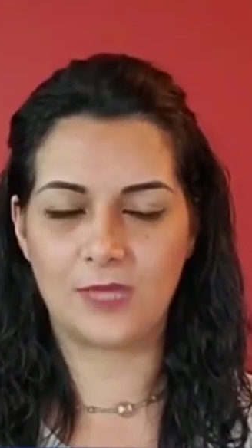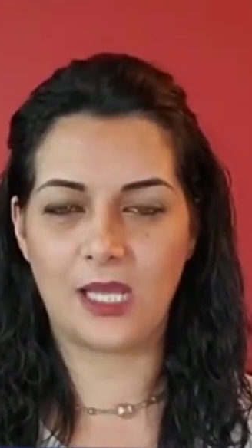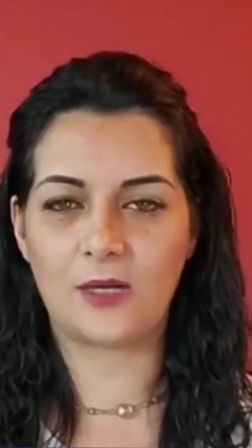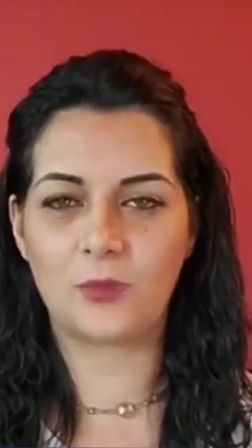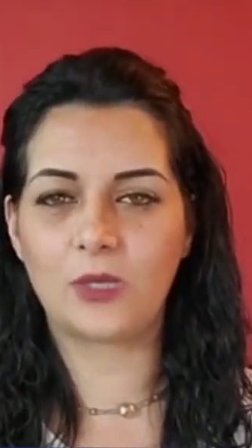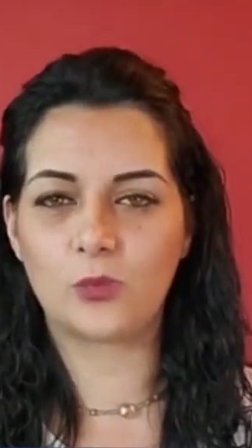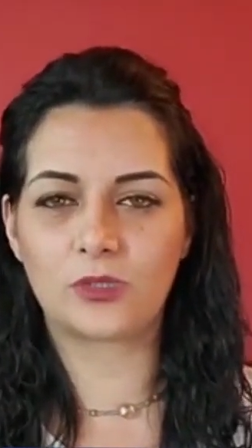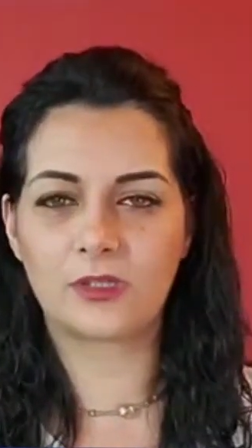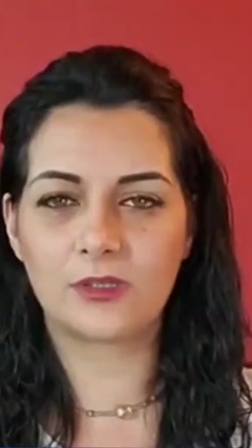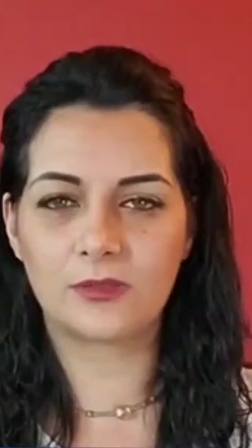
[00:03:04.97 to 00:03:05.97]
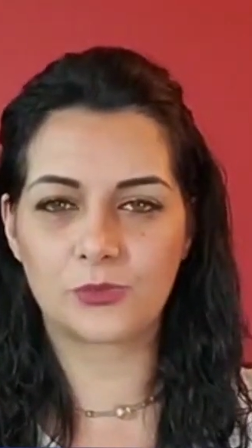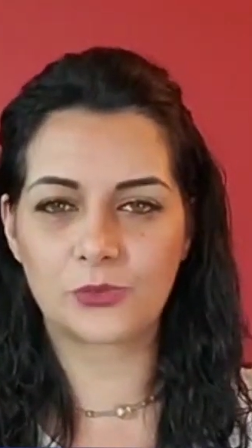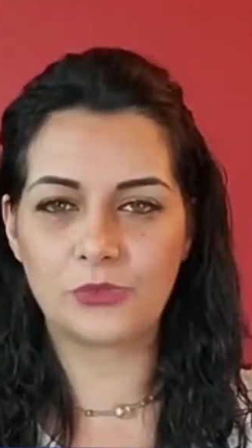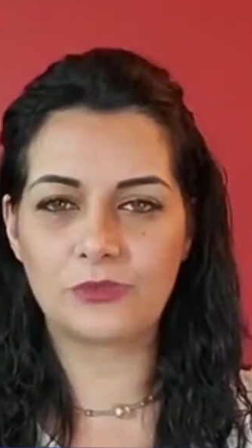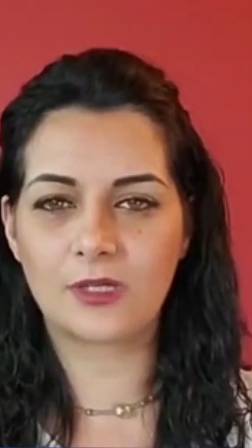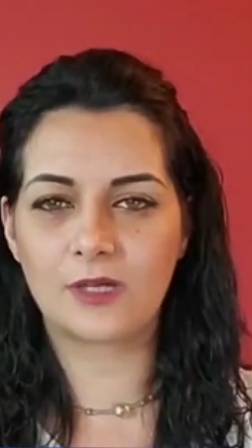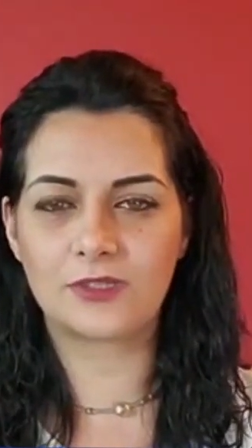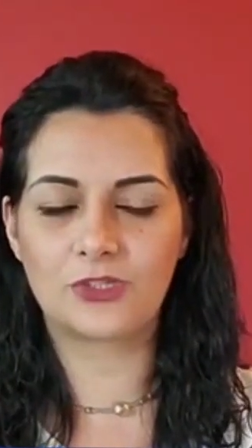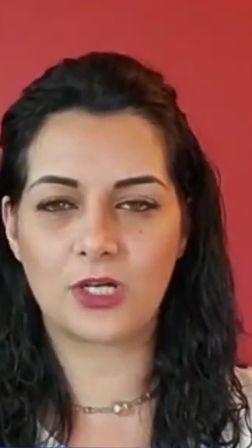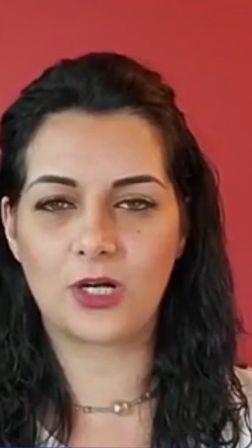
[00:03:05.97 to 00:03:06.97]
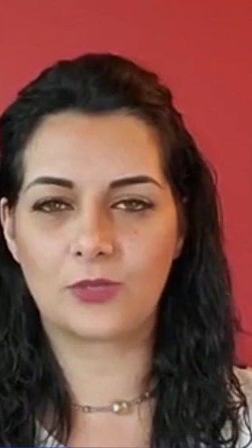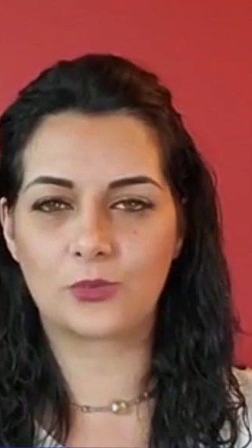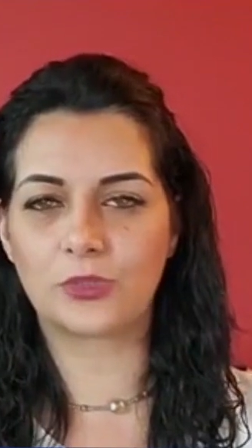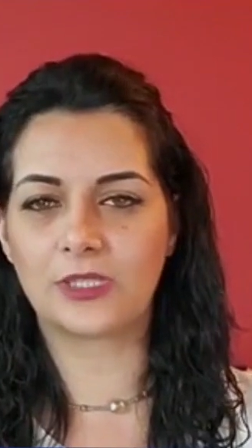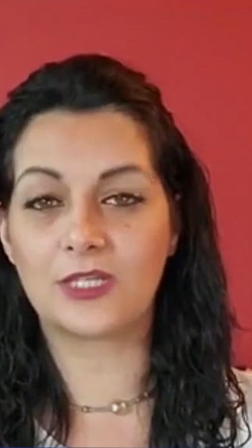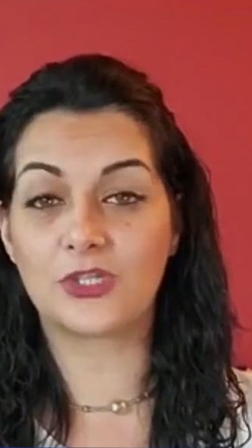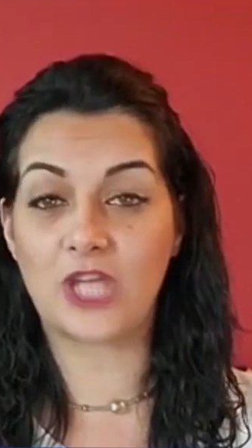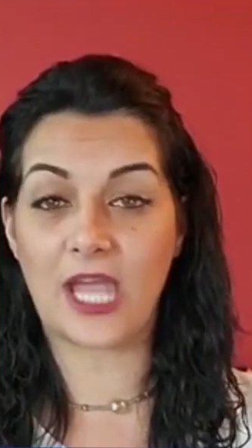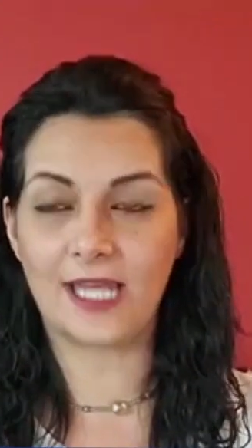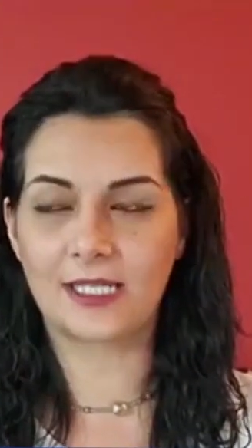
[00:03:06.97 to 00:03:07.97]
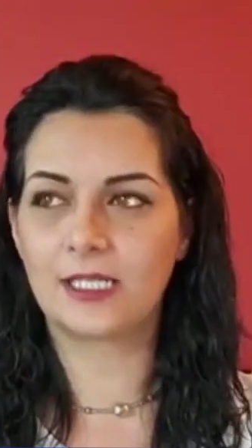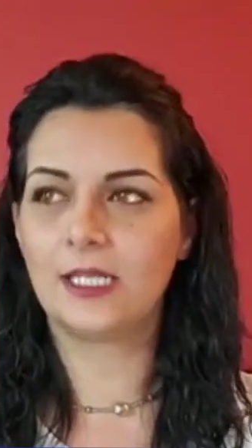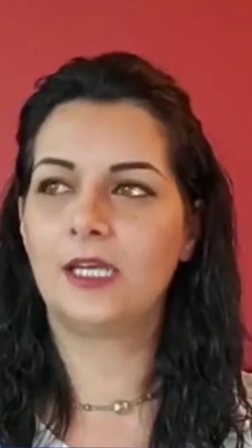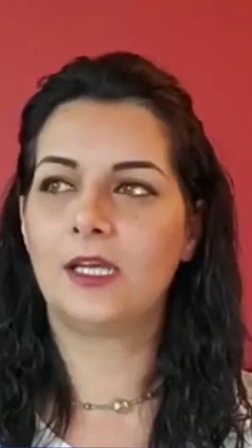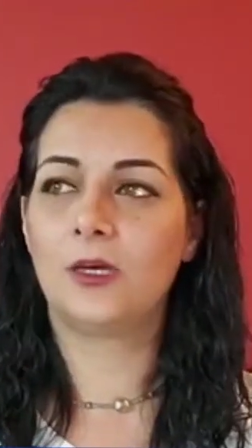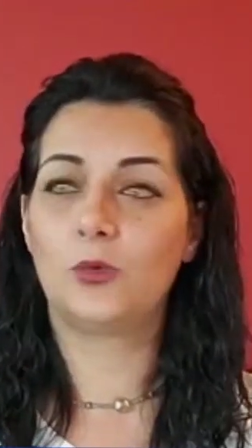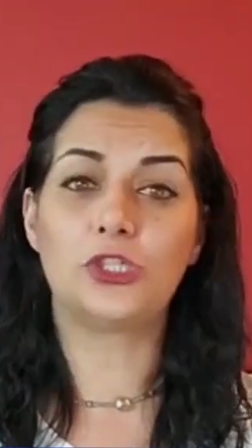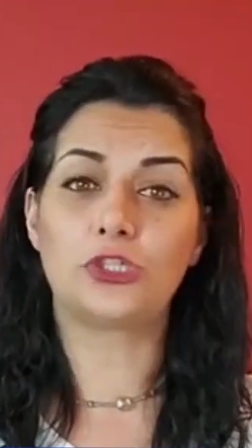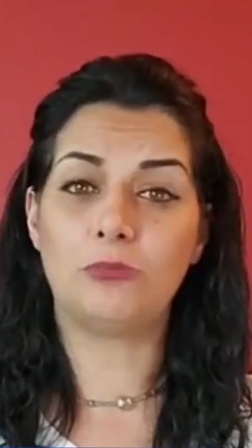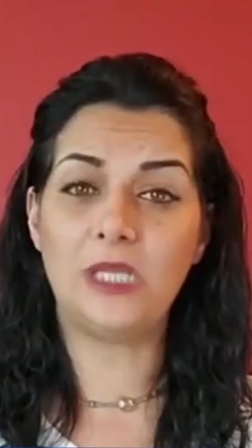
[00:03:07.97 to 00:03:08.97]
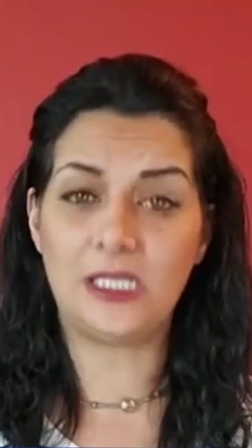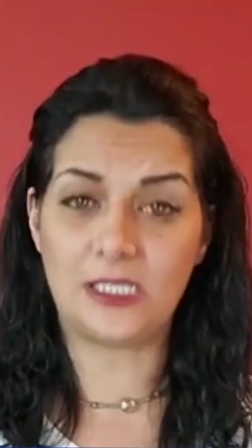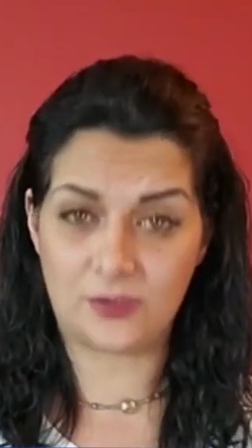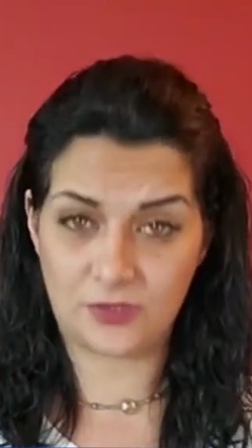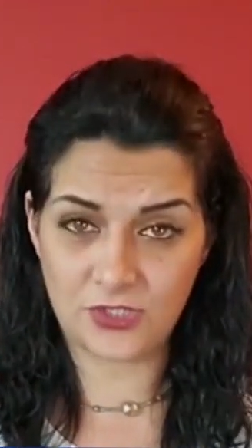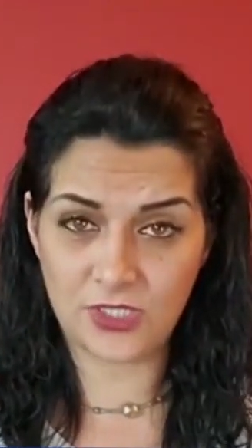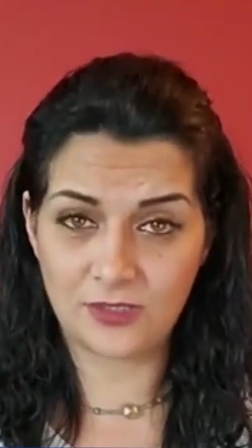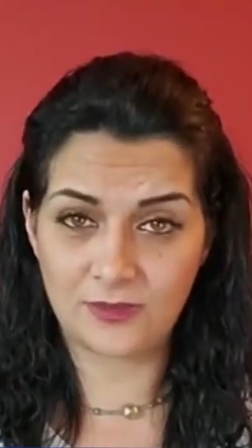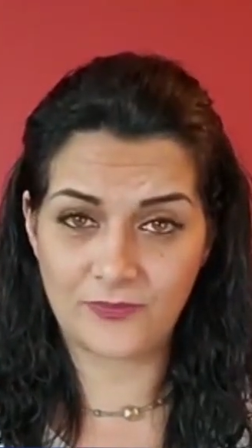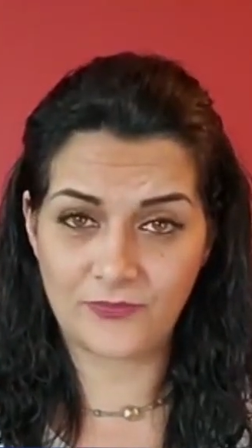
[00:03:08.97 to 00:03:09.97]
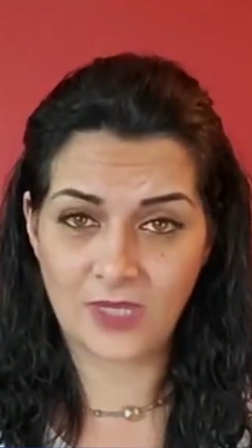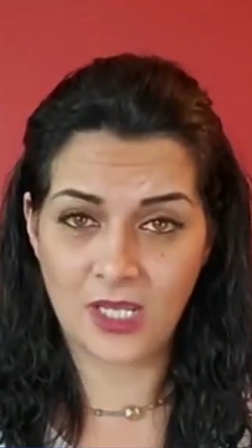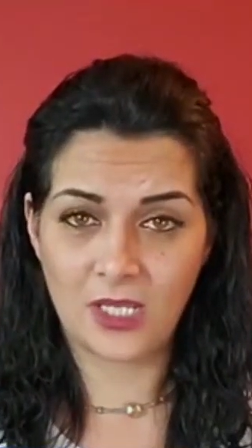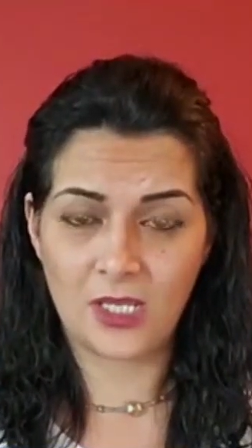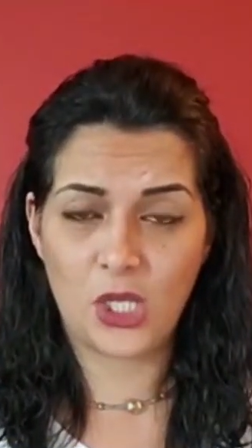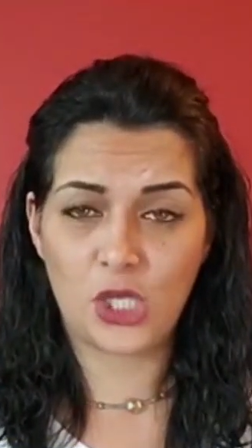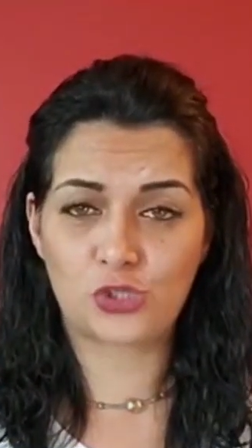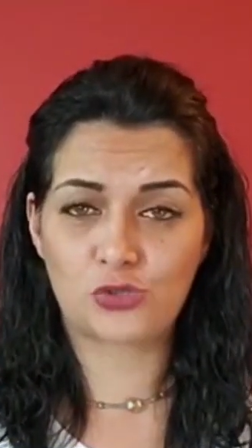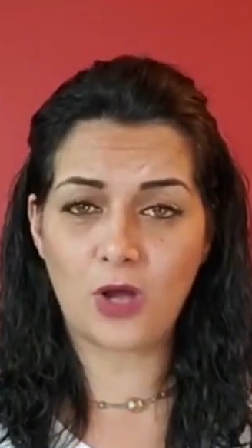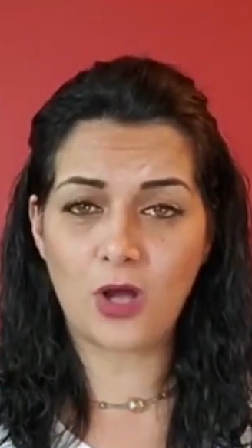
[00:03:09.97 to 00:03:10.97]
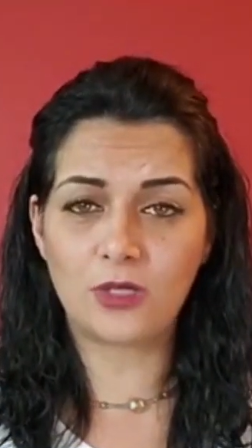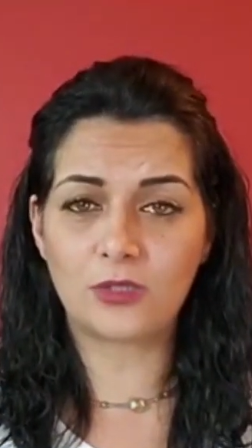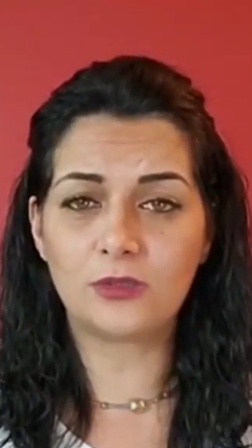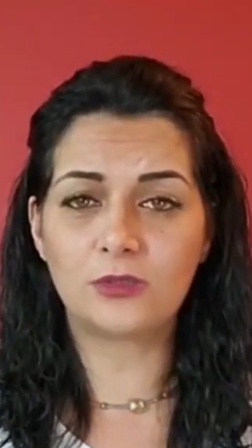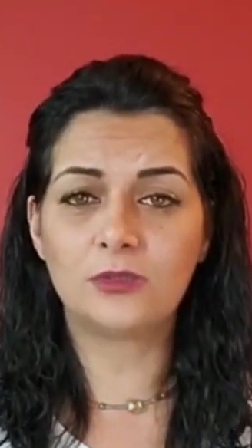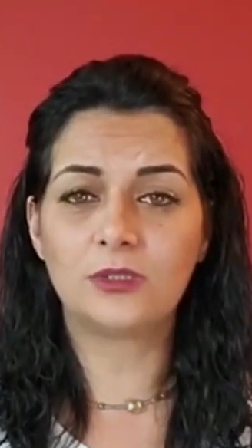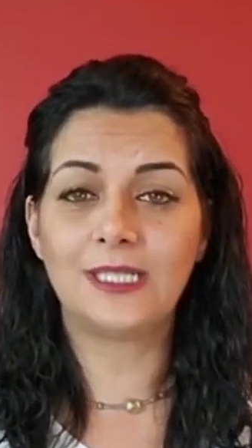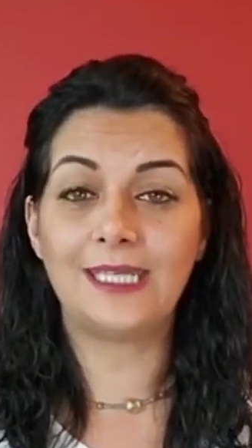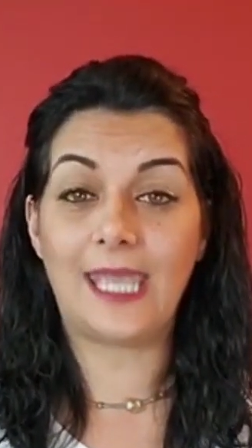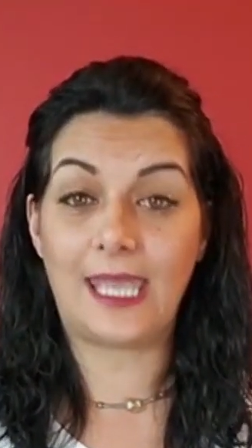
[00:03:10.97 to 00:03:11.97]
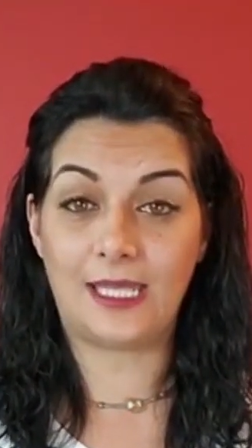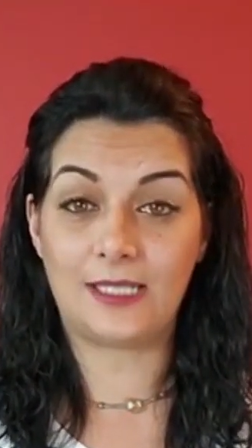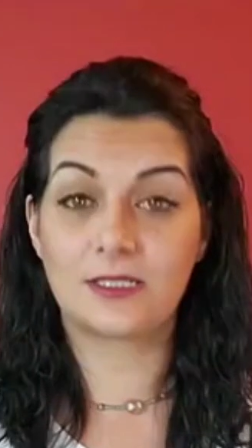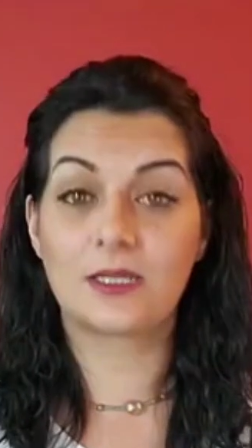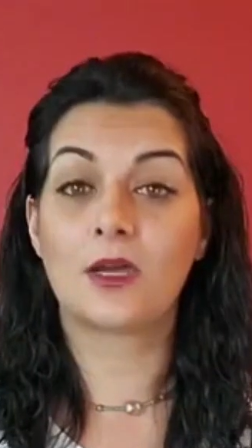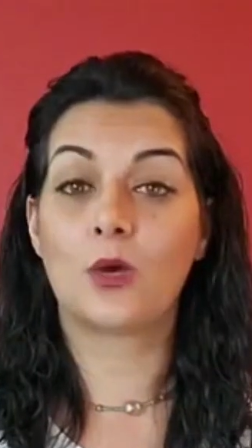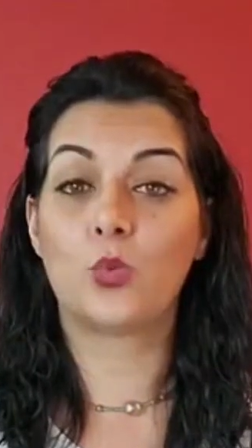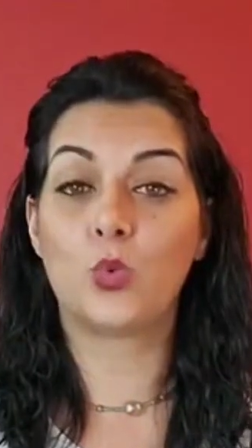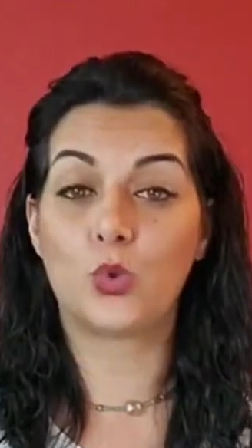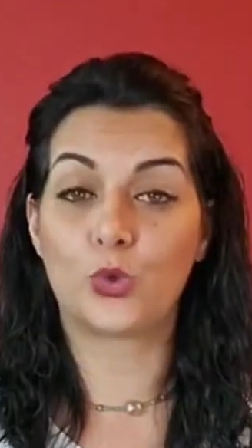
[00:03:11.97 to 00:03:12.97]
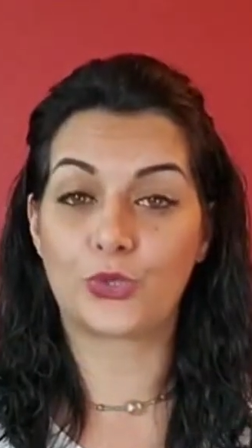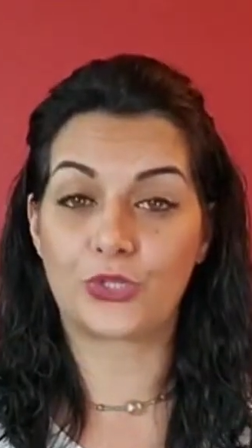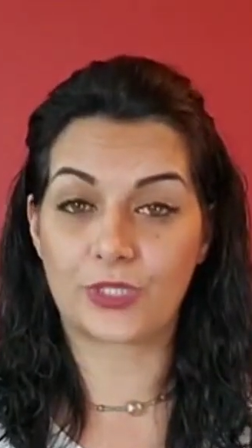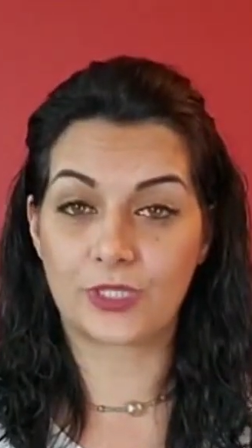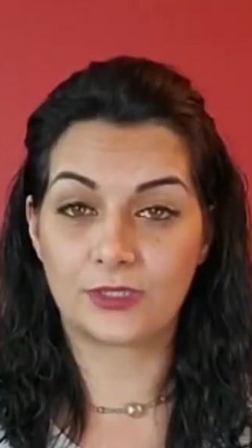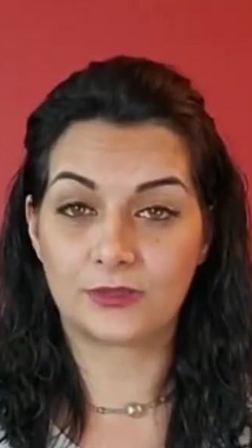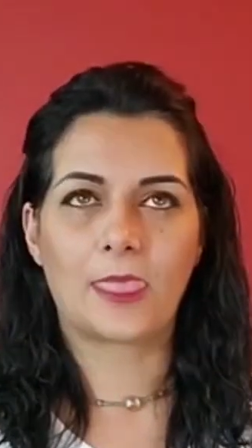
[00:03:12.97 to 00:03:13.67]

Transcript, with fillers: Arabic word, the root of the jihad word is jihad which means a struggle and war